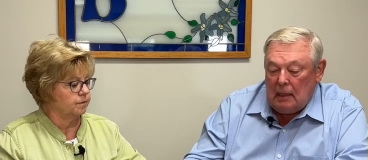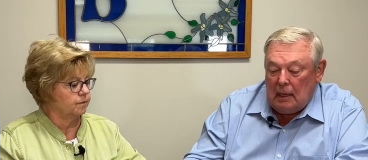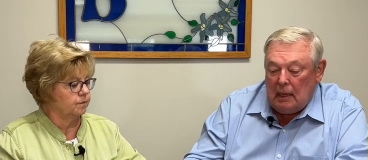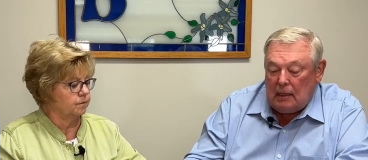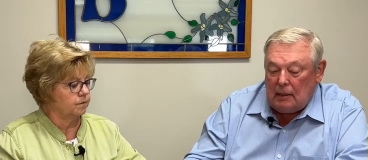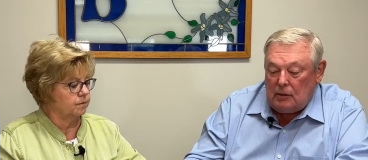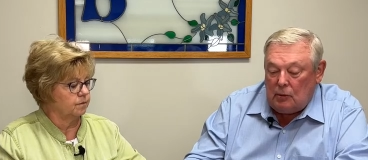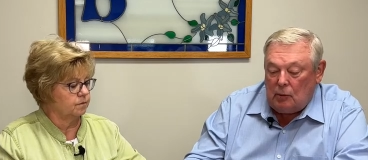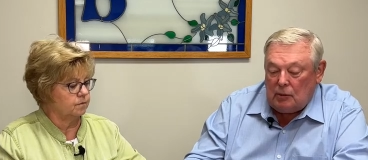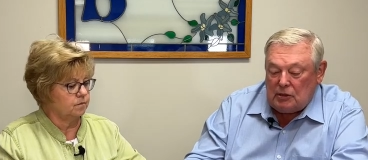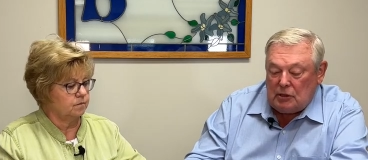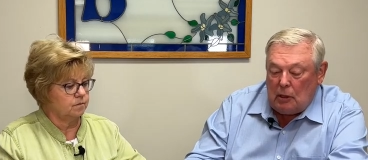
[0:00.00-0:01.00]
Speaker 1: and in
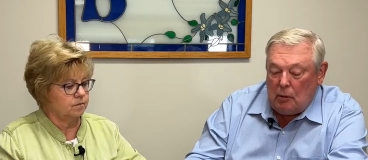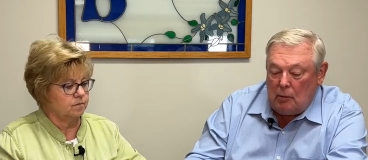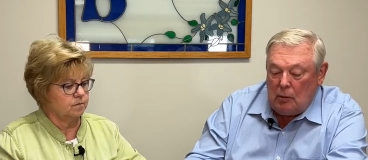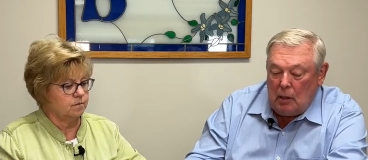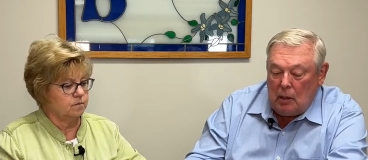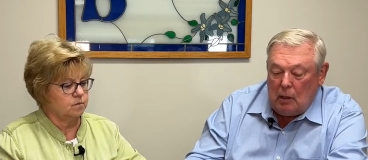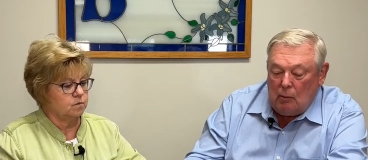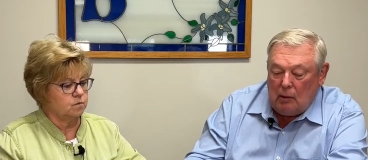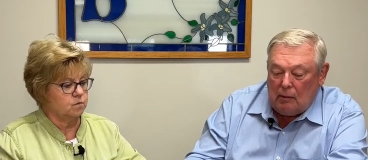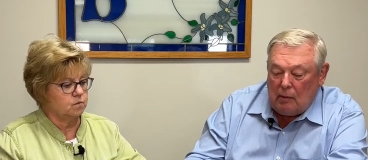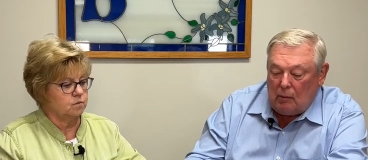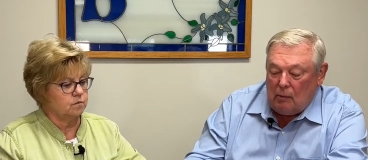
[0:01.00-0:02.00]
doing so, we
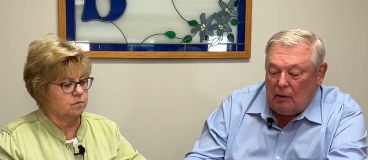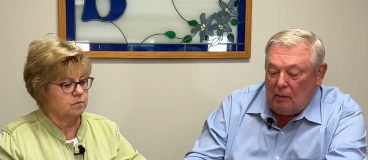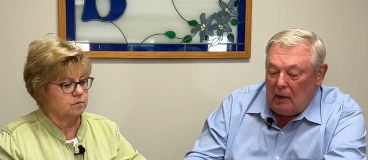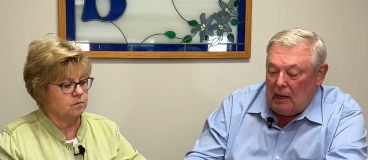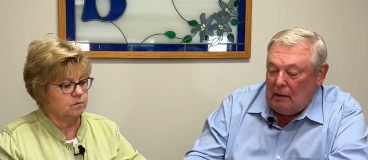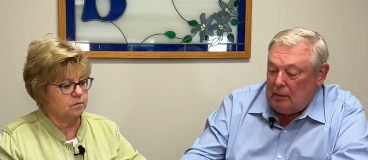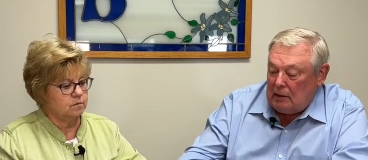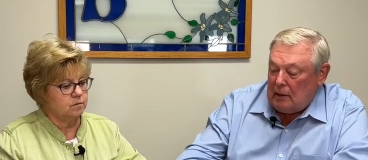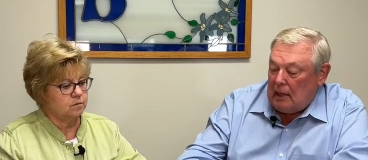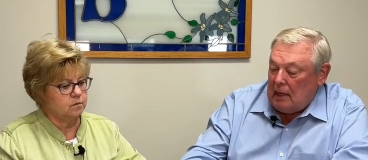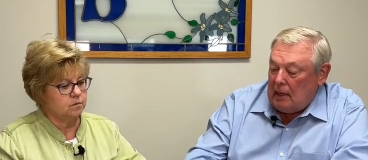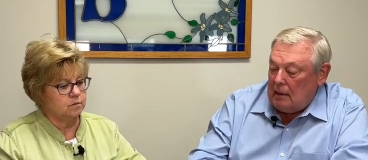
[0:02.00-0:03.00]
were we were able
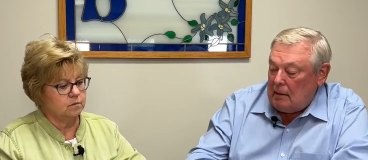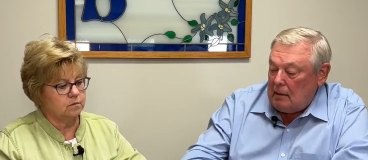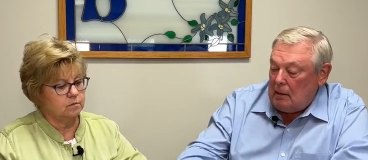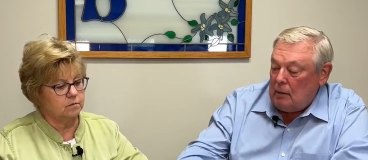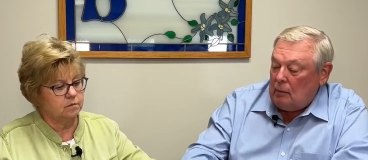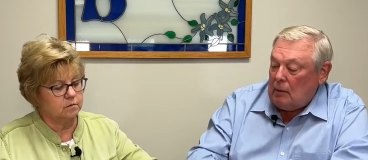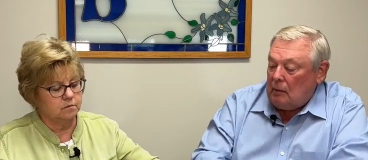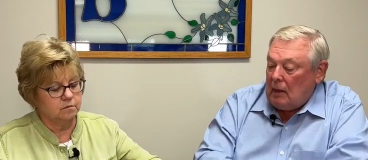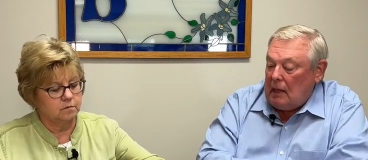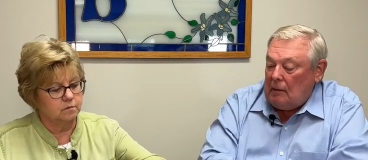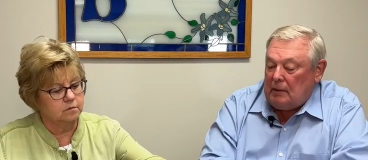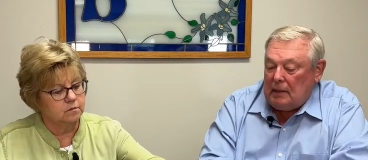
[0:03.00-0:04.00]
to add we were
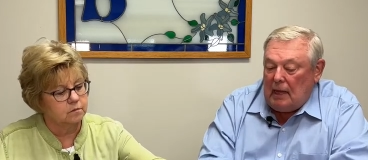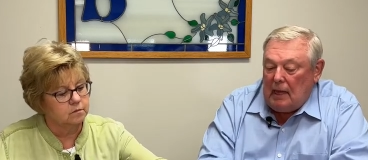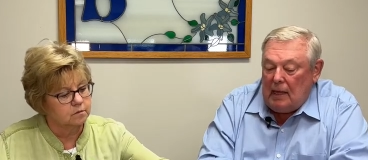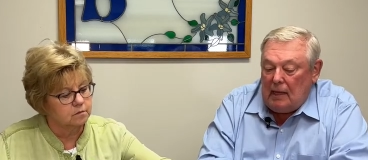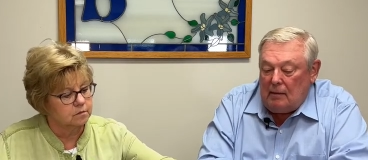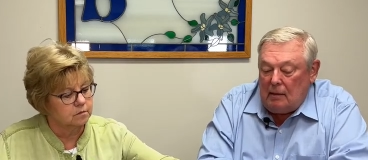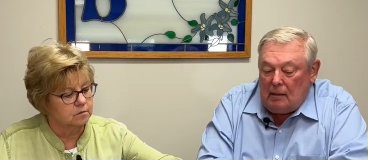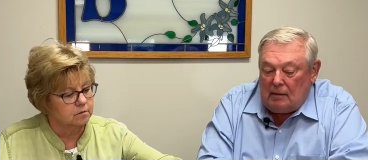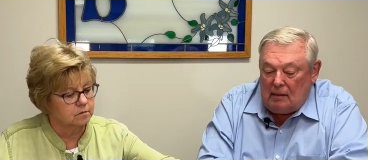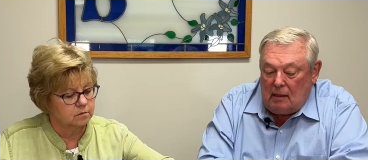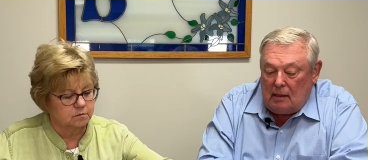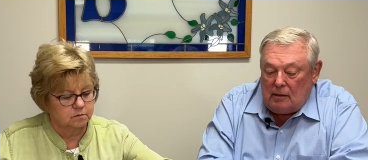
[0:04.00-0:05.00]
able to add
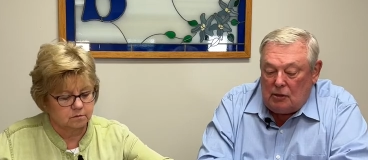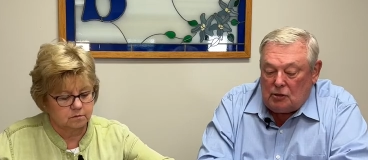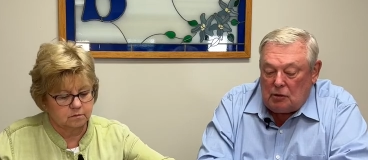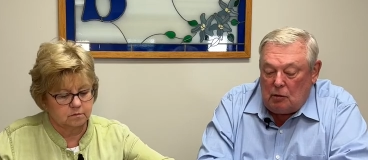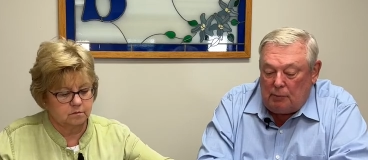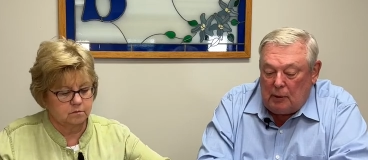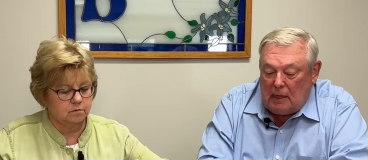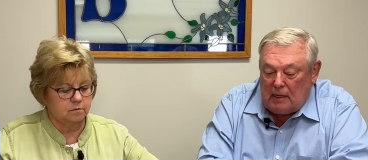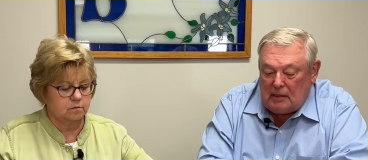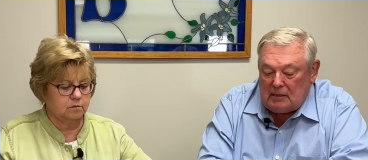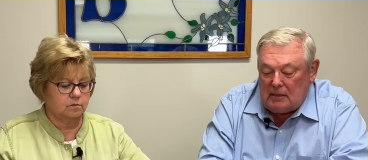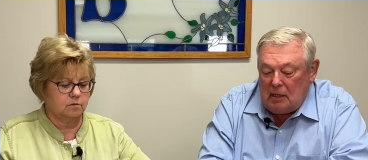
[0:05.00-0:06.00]
additional
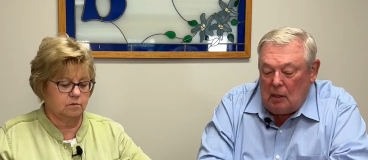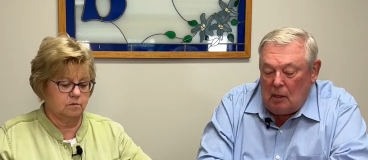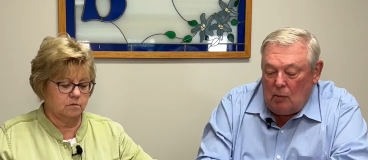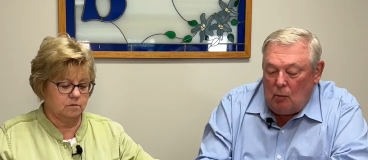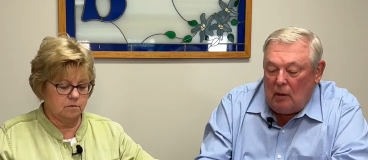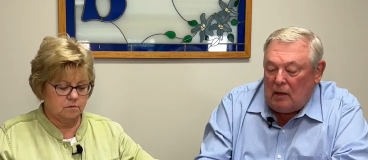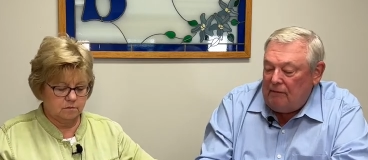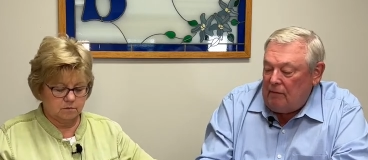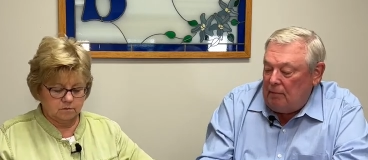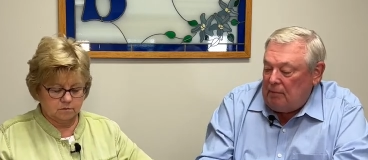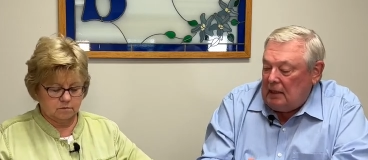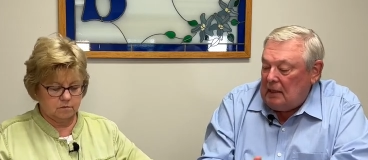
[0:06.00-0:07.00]
products. One of
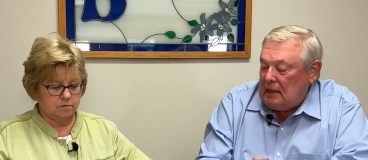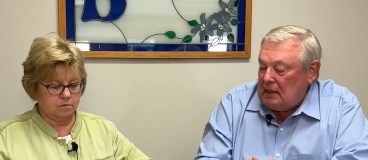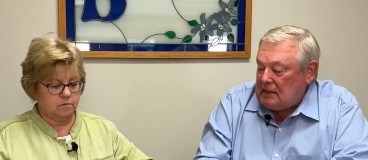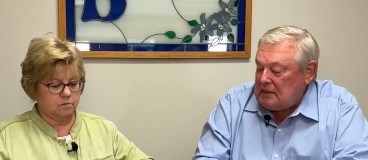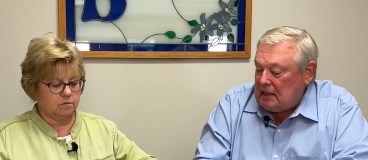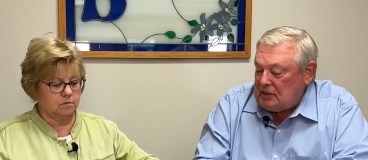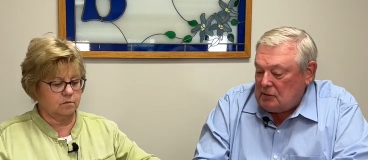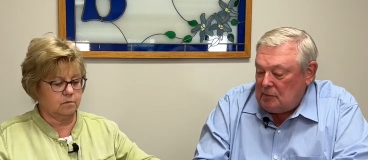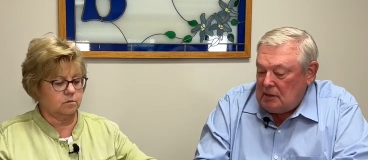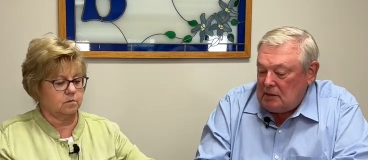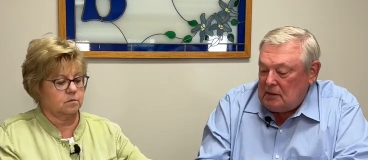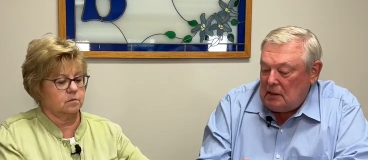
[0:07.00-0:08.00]
them being
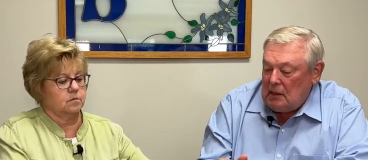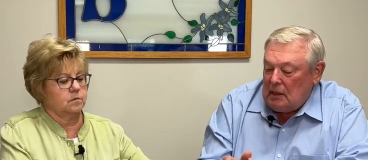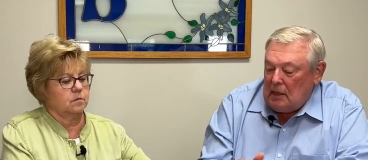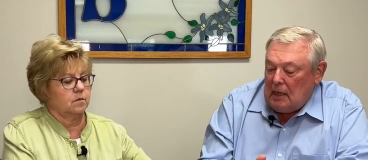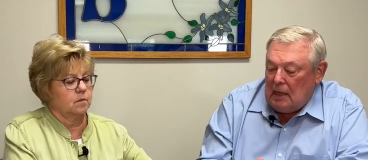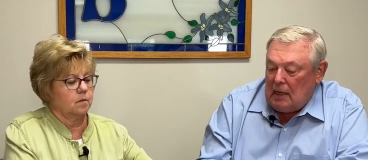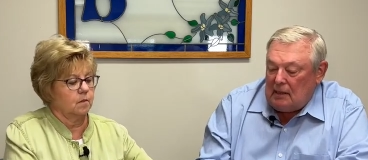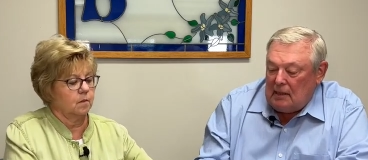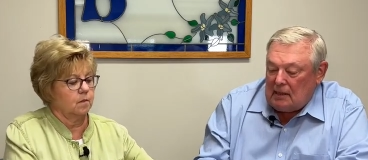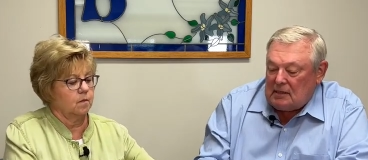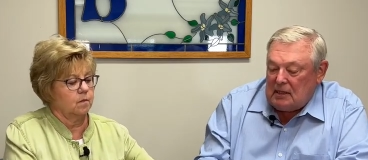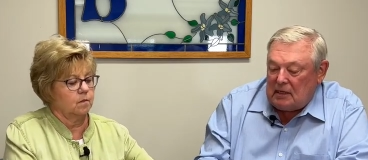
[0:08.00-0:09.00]
accessories, and the
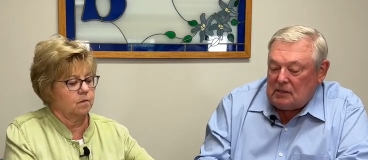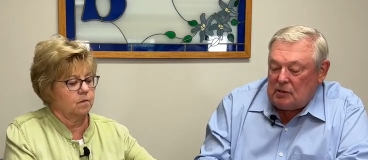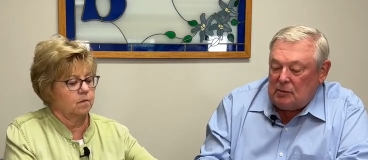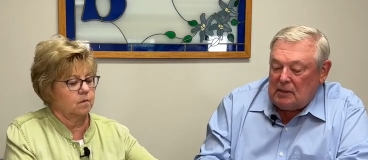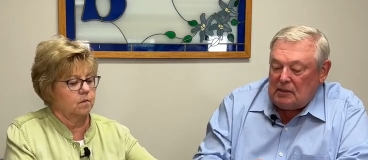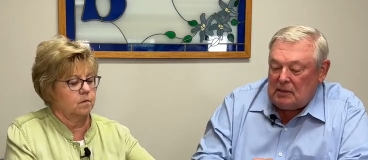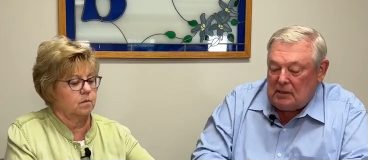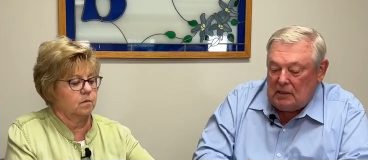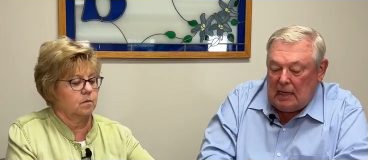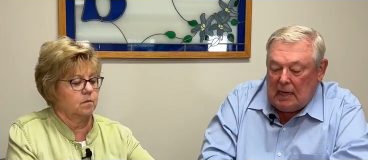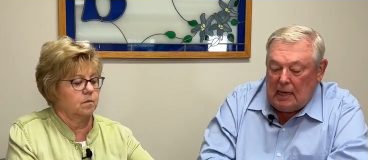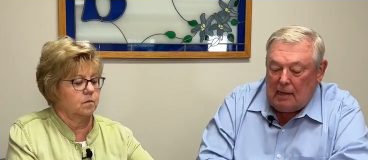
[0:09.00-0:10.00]
accessories
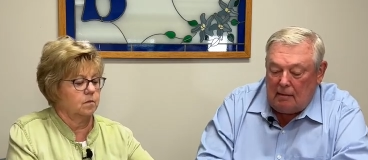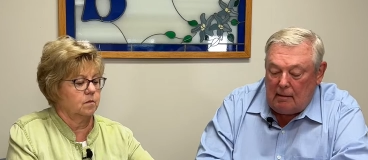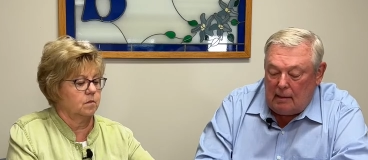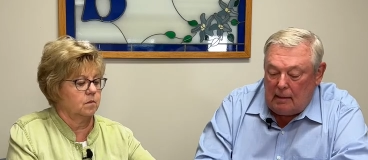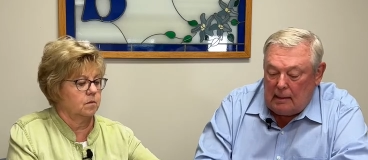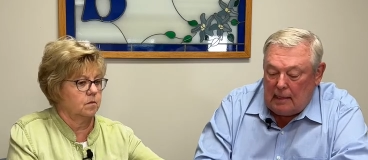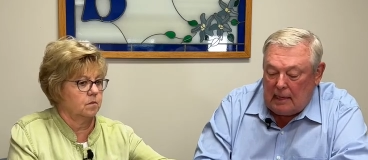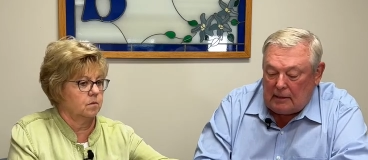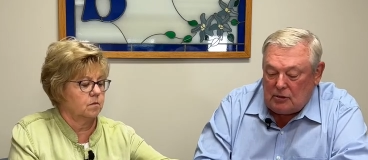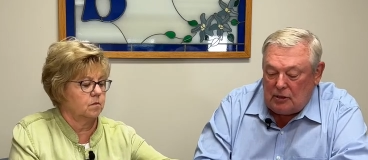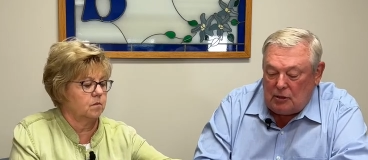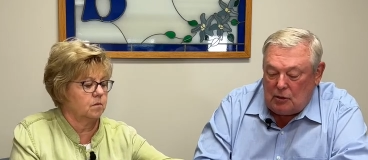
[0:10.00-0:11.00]
uh,
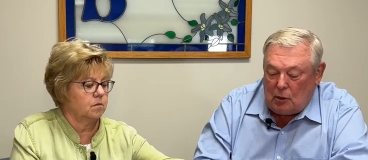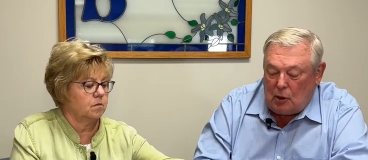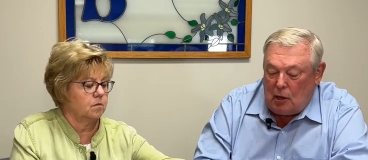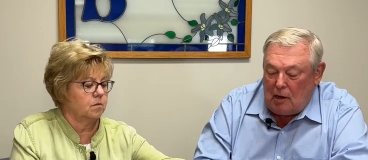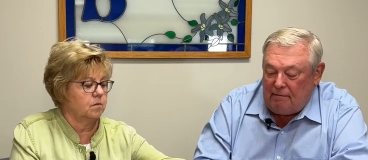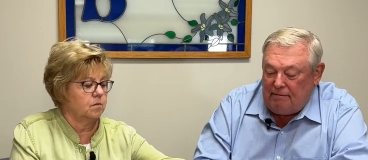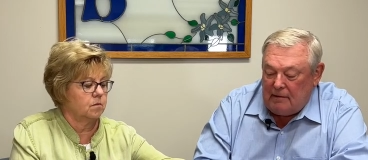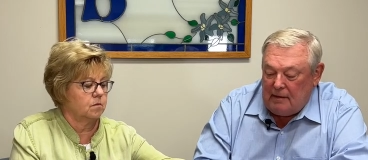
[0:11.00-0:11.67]
actually took off